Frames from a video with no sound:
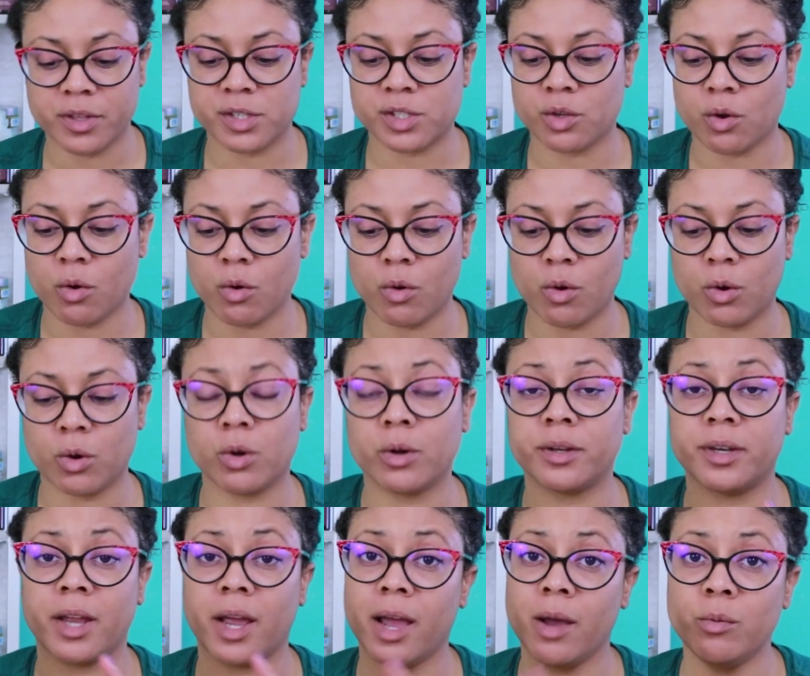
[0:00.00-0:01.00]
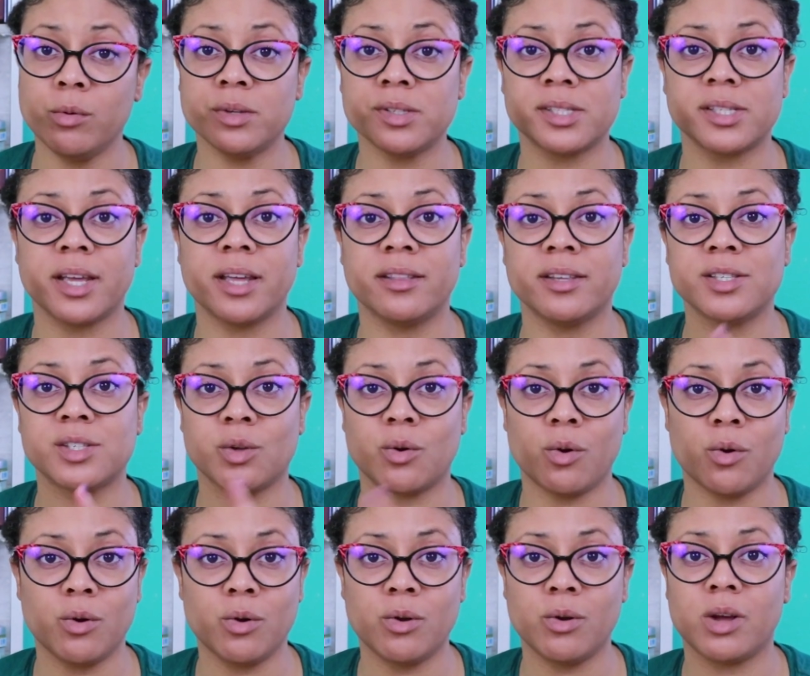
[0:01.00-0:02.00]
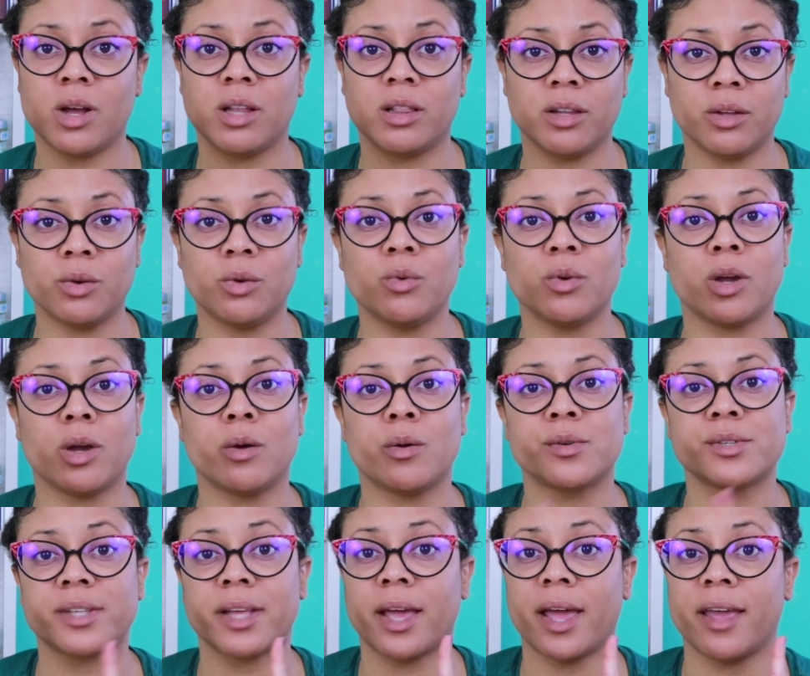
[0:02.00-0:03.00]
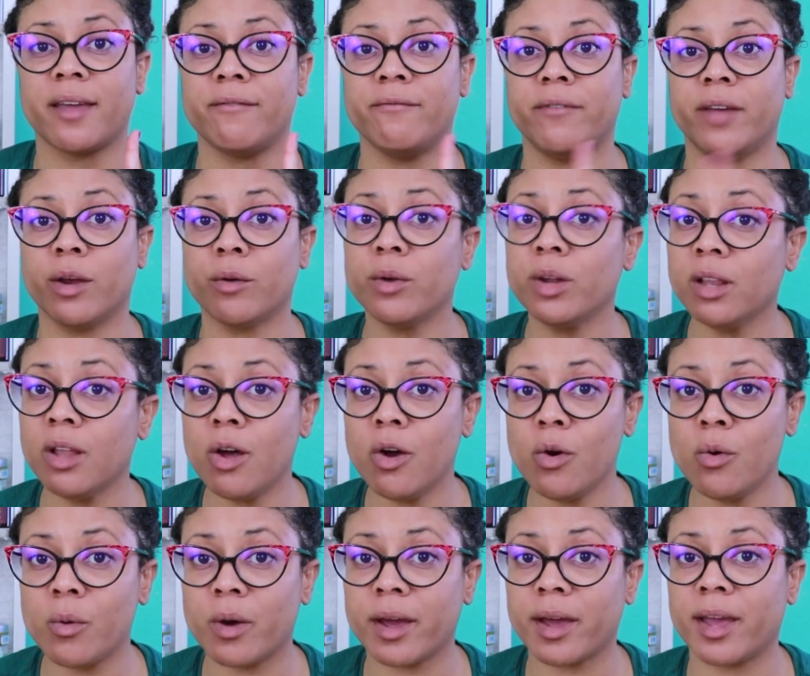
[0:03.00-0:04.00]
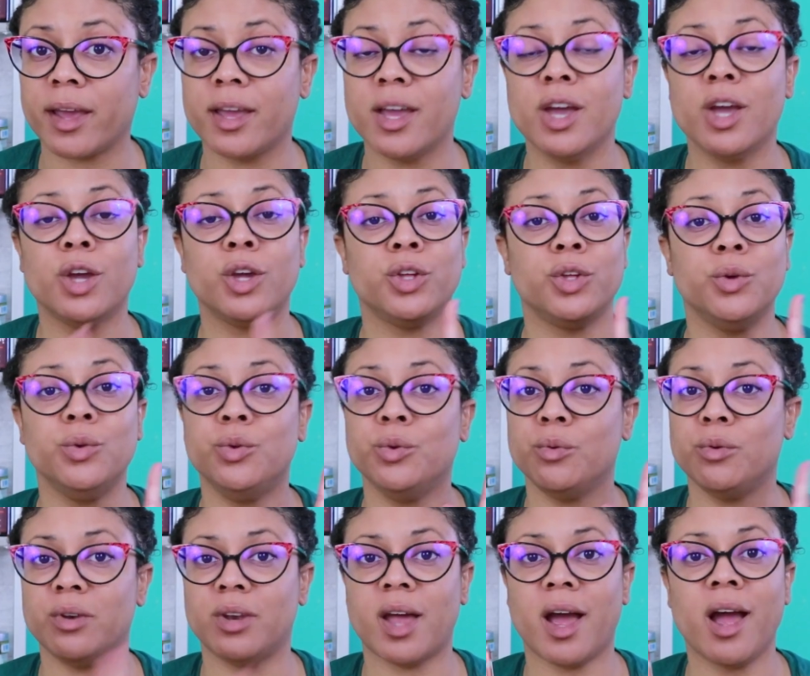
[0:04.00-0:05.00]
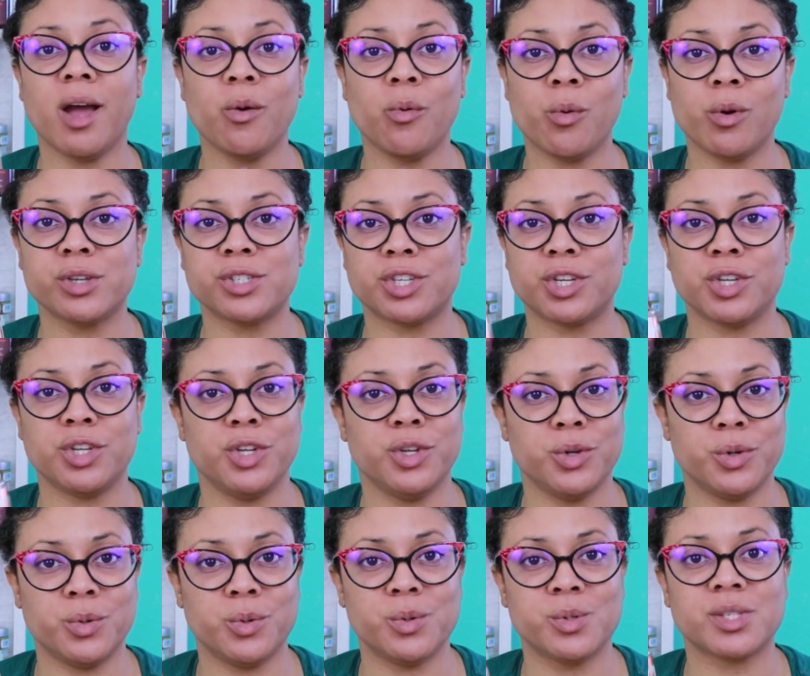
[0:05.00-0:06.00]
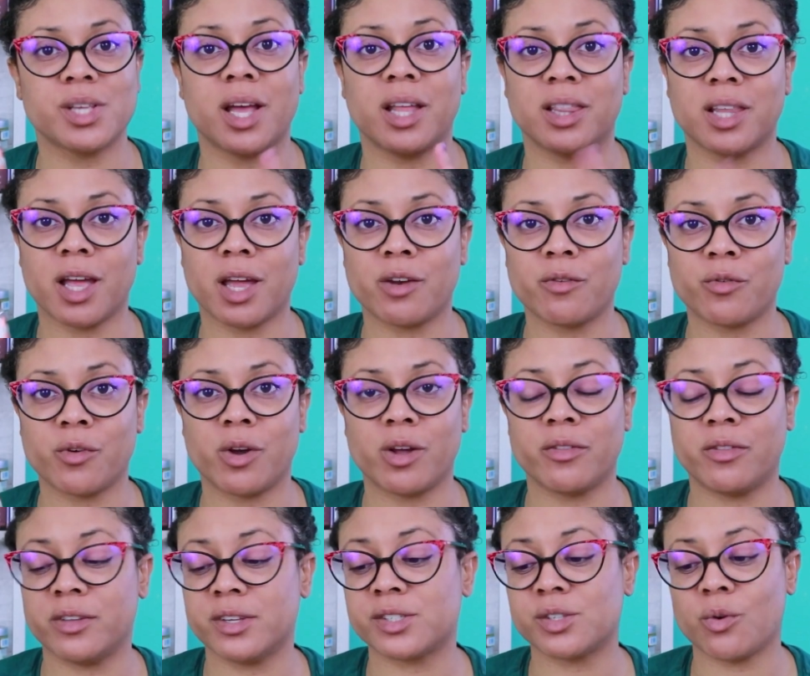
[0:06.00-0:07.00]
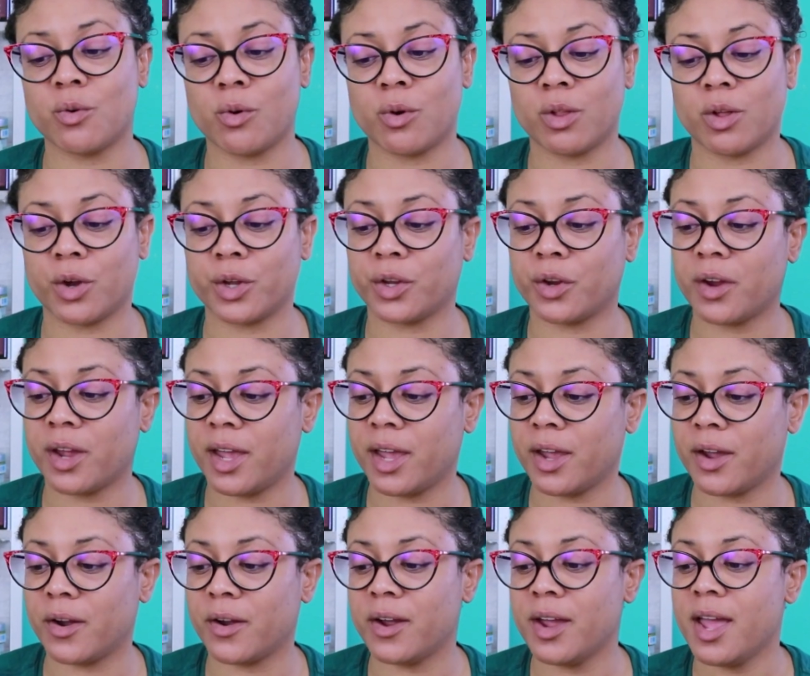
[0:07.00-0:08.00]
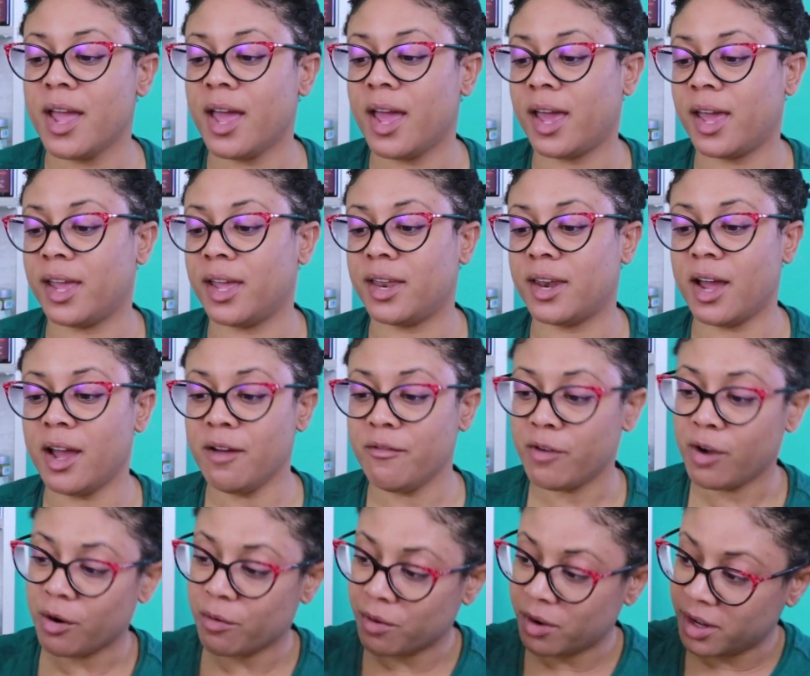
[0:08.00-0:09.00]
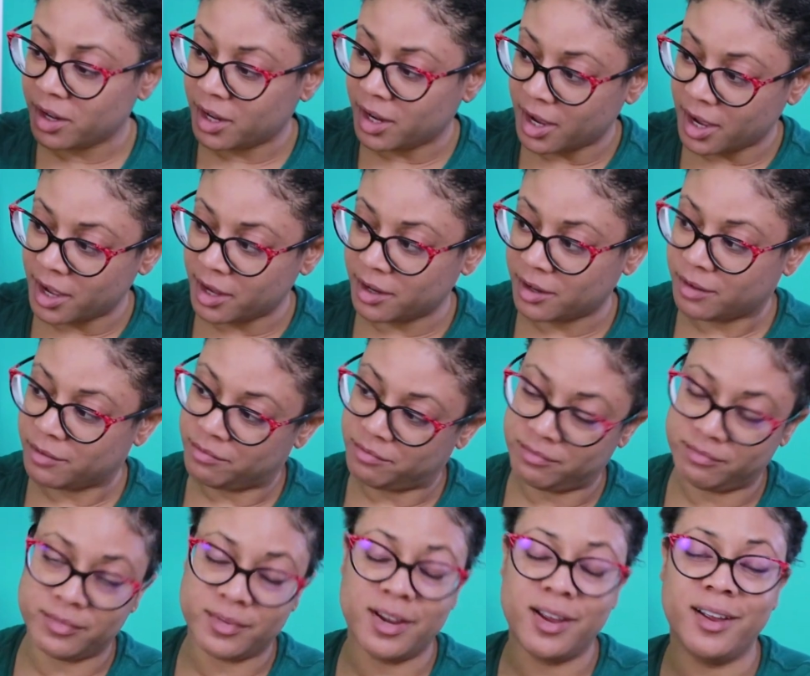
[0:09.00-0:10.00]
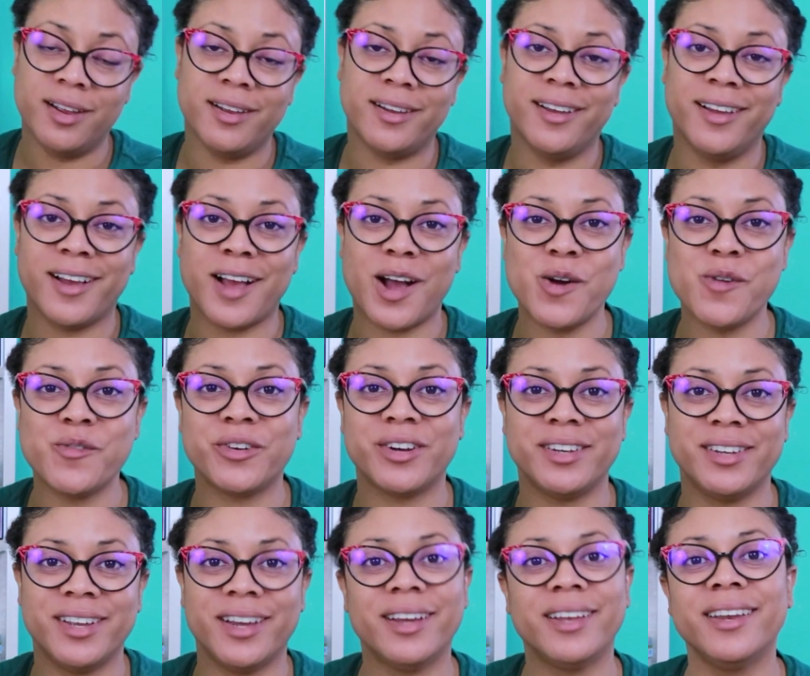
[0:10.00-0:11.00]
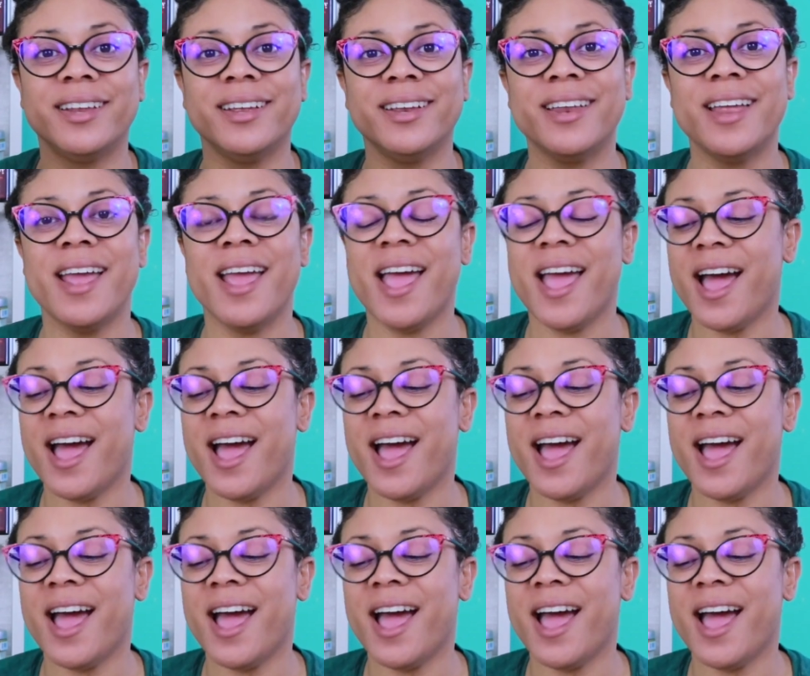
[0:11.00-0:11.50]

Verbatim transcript: with this oil, now I will say this oil a little goes a very long way. You do not want to use a lot of this oil on your hair and I've already kind of overdone it.